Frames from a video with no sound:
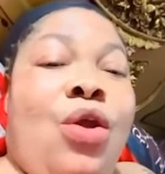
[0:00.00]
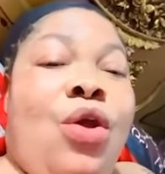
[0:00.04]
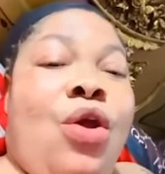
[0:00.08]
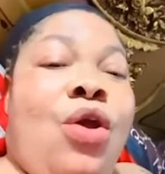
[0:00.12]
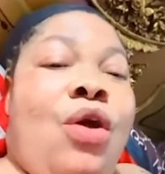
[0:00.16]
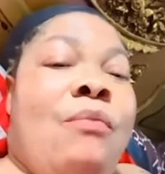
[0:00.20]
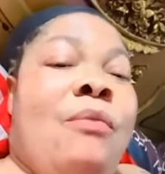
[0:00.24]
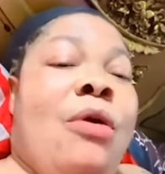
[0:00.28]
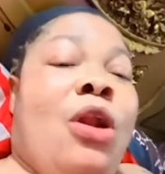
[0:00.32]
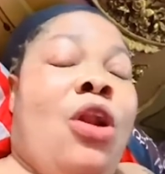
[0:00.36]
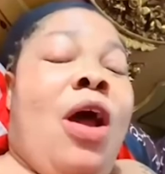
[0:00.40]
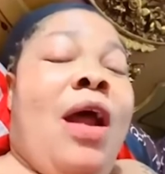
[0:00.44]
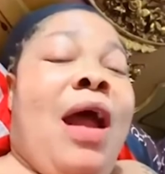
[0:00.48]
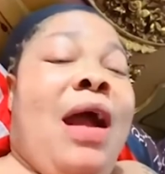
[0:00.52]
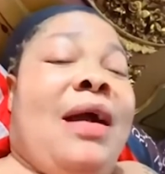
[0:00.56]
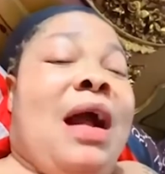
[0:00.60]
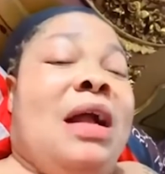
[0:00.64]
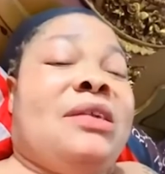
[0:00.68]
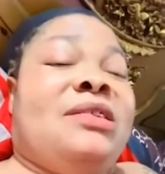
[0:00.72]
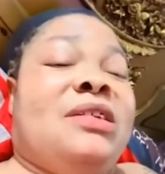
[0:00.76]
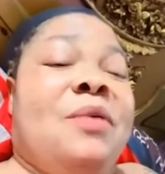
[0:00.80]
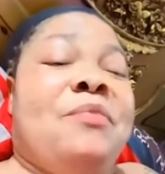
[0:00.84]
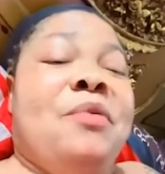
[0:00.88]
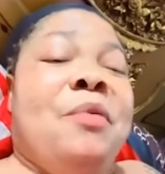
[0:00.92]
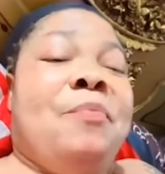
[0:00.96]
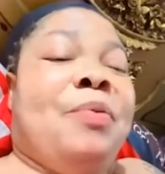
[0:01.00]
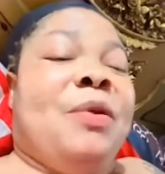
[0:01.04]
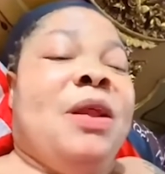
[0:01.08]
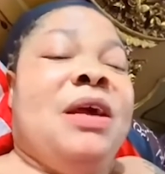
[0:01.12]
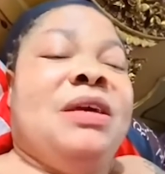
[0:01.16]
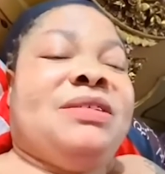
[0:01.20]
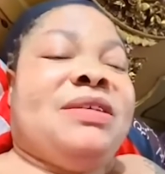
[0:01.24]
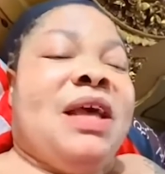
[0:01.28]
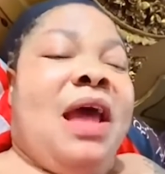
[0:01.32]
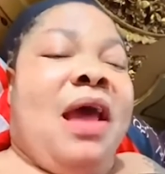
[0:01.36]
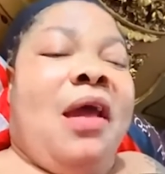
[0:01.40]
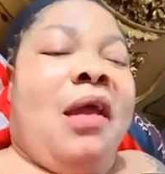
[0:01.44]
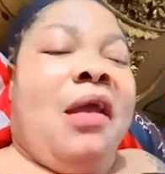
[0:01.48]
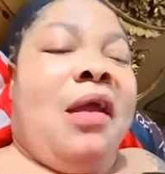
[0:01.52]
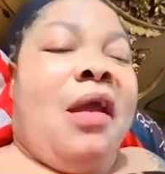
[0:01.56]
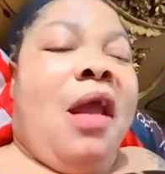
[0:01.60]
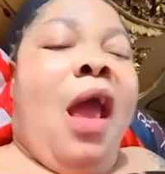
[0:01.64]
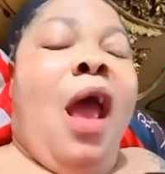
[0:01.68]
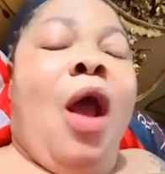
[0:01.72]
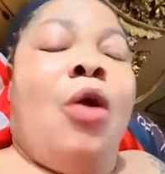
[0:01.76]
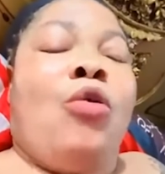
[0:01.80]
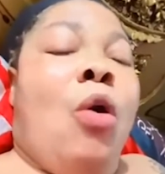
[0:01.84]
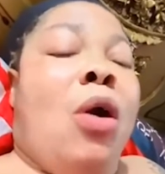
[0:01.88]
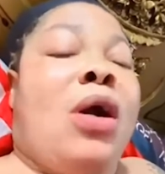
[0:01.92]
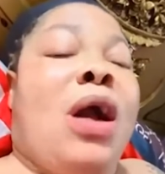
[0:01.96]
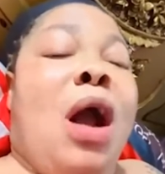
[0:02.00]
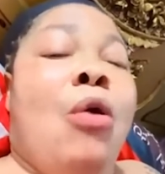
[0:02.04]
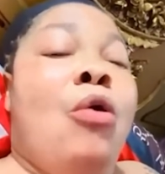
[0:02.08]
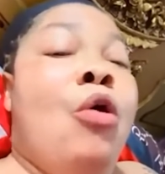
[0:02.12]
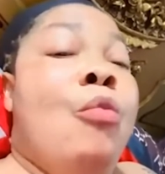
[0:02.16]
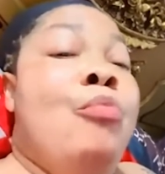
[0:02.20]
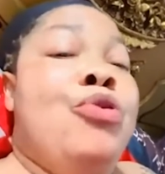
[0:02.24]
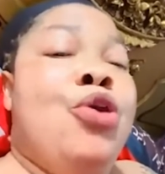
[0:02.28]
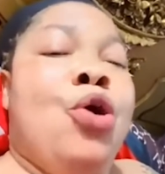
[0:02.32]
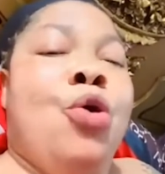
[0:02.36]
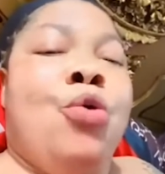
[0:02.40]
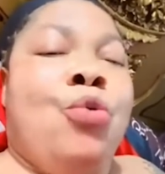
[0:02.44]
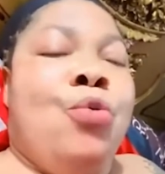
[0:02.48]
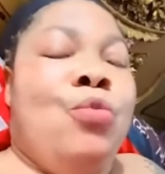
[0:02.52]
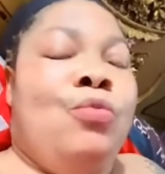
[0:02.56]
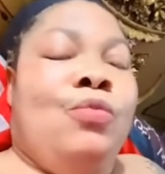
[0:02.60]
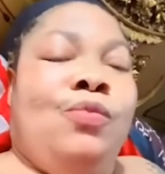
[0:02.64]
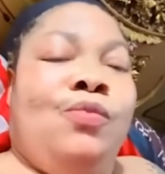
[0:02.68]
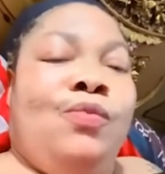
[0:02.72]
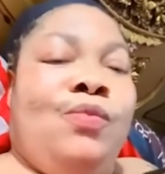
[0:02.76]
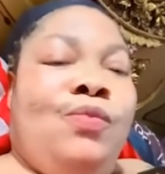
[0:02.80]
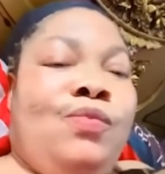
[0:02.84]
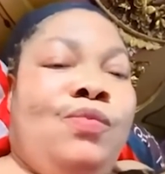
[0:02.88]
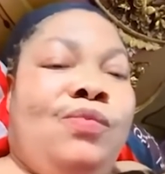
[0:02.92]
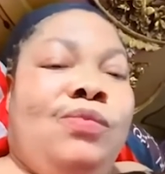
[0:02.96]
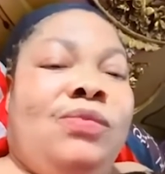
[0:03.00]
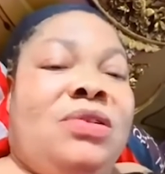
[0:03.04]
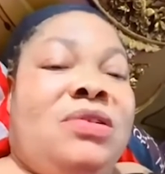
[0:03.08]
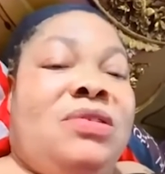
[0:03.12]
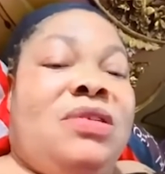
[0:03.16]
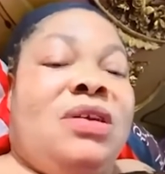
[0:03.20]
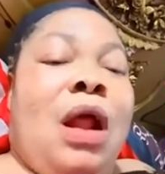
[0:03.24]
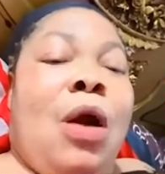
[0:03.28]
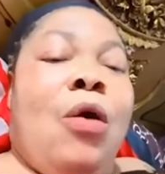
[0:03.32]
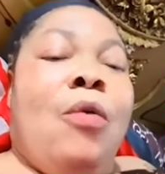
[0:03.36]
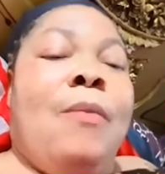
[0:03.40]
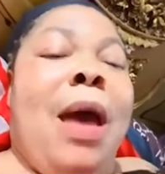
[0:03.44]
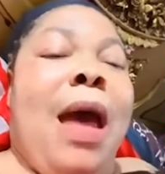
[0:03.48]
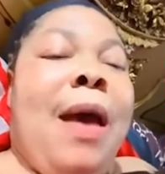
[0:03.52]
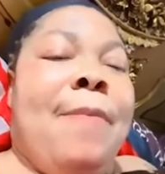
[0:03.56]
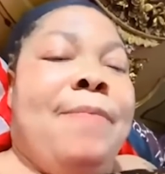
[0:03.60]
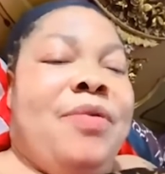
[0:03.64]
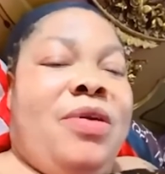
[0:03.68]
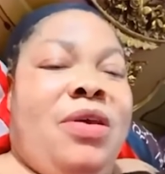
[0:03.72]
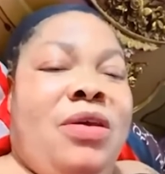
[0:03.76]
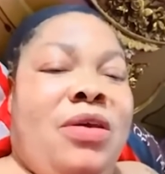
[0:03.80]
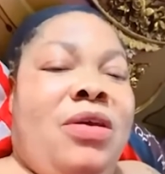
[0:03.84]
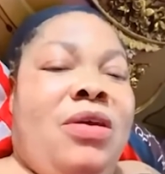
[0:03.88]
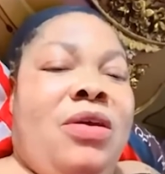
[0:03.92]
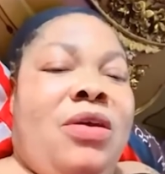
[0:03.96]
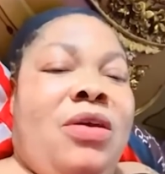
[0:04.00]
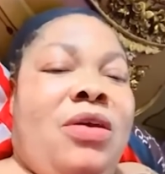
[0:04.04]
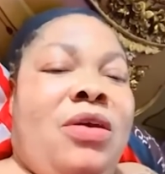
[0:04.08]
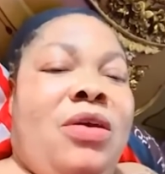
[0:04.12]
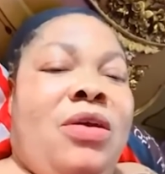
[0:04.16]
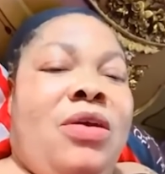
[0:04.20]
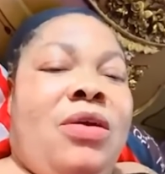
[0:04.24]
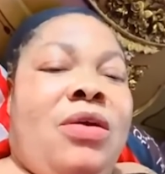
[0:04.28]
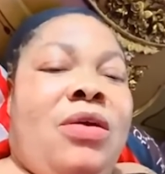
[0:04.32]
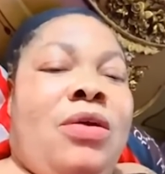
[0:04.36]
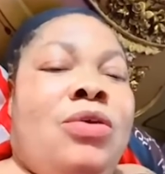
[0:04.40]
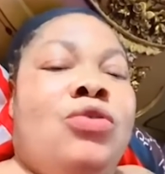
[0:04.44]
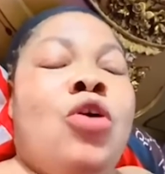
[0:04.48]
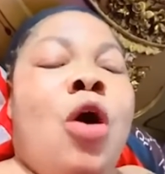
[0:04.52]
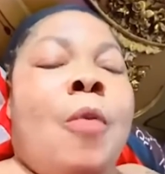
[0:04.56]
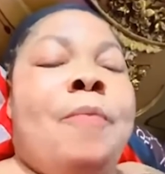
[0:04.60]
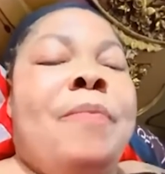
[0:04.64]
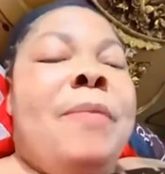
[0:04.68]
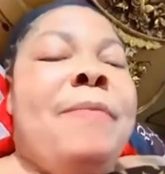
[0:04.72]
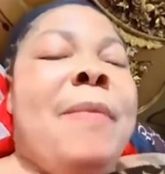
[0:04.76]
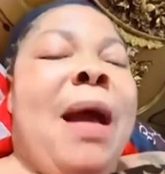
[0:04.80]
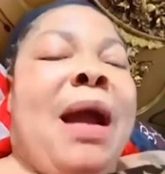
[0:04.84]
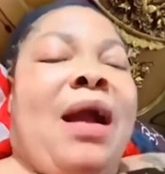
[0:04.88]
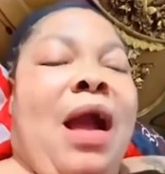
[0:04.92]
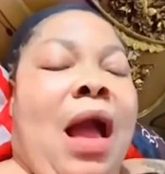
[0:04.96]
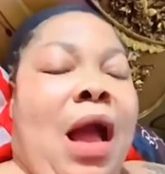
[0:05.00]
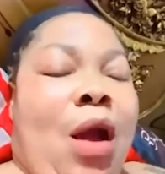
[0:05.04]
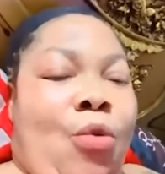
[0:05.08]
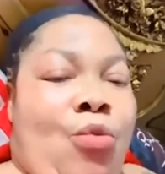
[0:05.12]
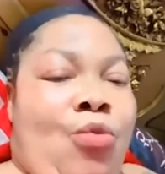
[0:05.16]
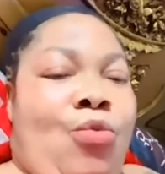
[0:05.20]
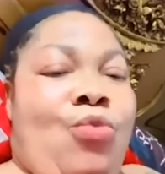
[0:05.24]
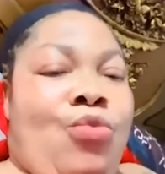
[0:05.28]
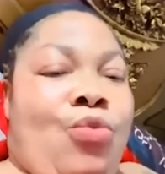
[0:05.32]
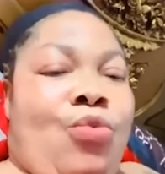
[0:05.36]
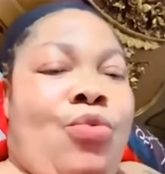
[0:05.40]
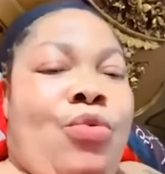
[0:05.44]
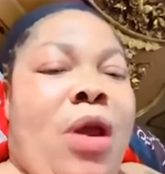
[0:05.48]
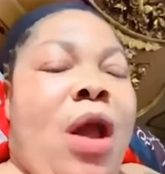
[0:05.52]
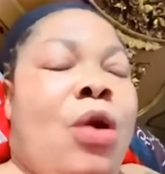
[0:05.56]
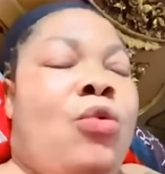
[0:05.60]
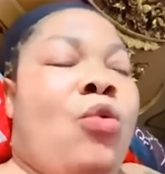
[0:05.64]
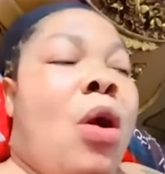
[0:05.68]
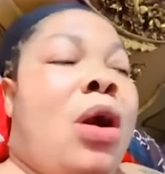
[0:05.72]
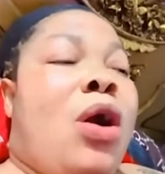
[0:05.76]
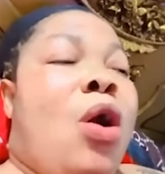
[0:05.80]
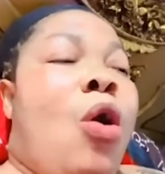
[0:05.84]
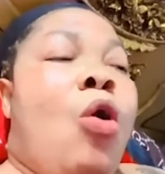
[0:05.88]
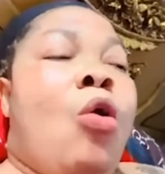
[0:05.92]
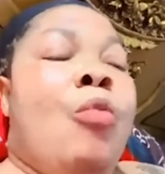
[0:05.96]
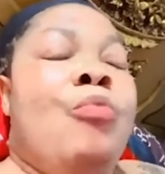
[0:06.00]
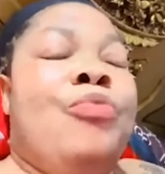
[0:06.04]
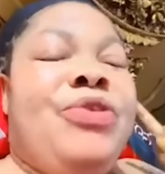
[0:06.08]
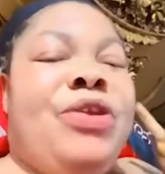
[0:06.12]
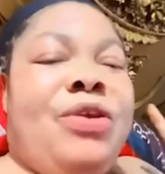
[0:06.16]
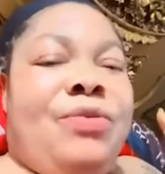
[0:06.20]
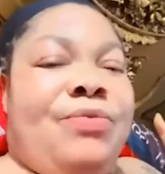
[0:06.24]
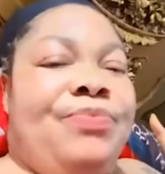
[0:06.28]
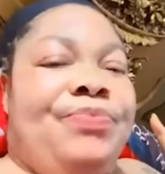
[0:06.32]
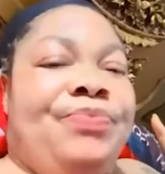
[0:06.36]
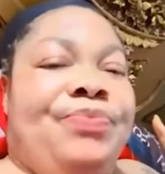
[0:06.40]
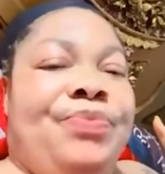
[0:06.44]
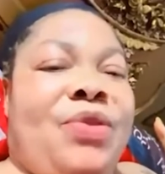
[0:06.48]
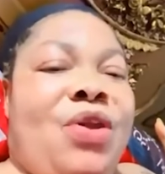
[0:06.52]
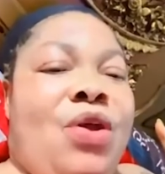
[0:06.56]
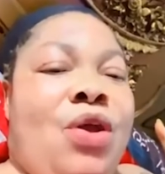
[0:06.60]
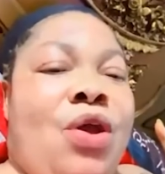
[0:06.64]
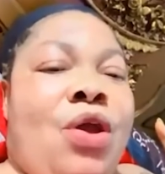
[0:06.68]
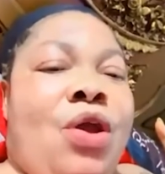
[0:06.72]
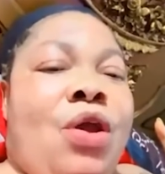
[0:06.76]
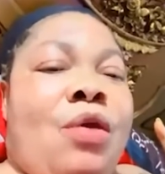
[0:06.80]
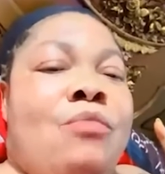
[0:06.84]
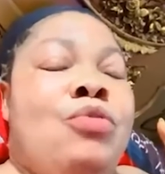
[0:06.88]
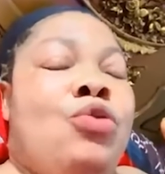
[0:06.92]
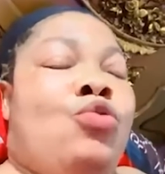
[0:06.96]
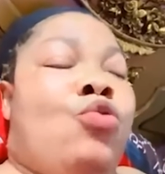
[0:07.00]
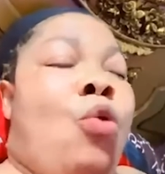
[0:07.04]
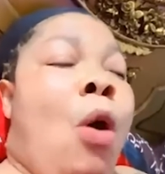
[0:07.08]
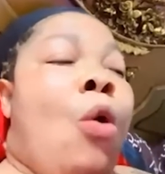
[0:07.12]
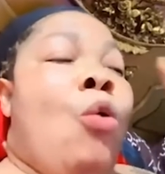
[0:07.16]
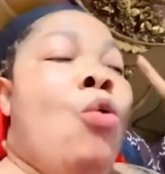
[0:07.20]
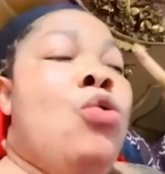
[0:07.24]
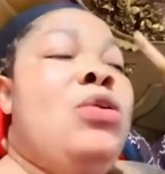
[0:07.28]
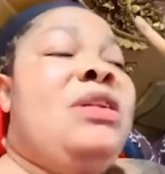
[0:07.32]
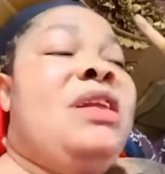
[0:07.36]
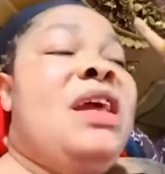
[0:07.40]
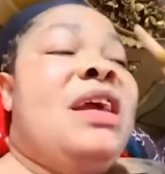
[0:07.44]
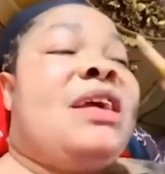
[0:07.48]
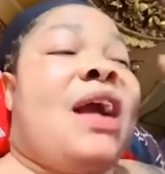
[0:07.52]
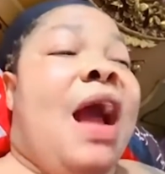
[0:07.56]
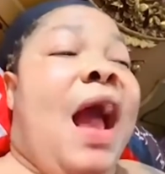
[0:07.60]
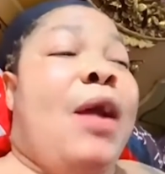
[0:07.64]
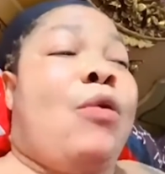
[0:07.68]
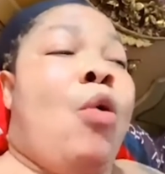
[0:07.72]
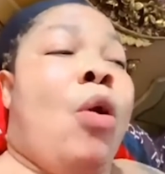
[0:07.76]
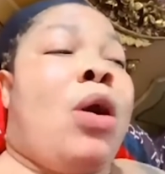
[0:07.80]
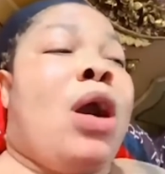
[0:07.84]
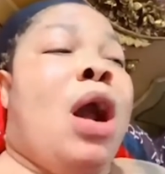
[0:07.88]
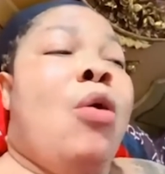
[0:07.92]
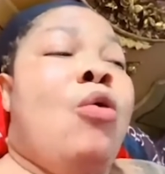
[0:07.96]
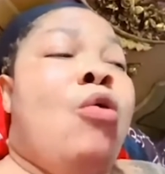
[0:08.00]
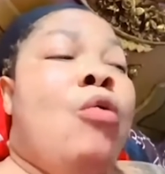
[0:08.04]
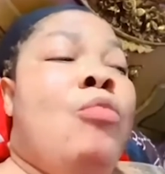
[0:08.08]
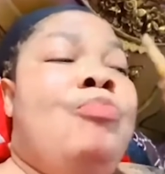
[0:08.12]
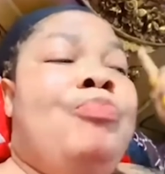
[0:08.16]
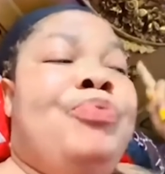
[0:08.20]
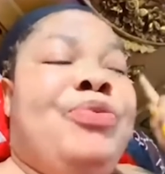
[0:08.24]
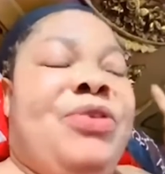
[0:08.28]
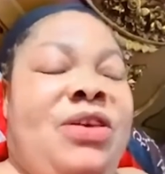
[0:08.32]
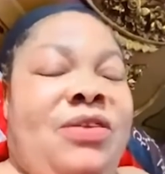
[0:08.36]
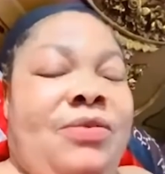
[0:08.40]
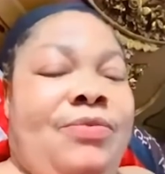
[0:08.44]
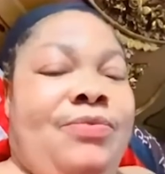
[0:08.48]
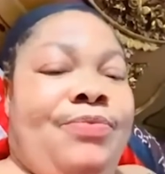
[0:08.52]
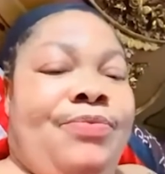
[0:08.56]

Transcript: me lawyer ka che me plain say enko ka wo bi o te na wo ba bi no bi me ka wo enko ka wo bi because who did kind of come be?